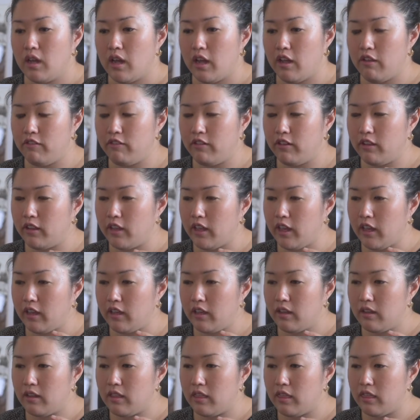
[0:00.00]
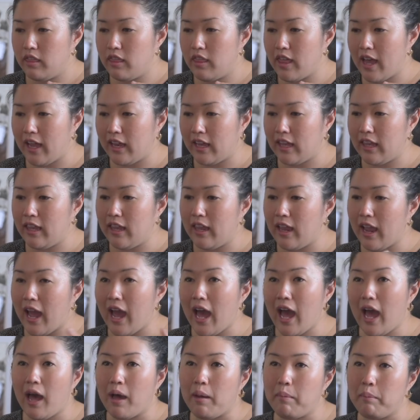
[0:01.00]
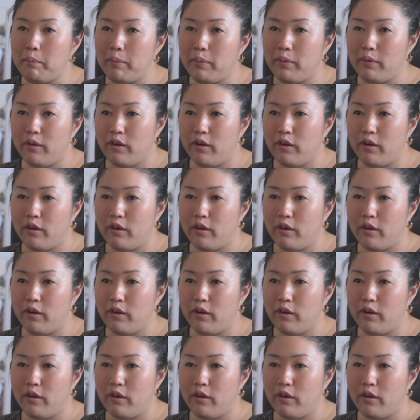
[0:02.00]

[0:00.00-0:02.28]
I feel like that gap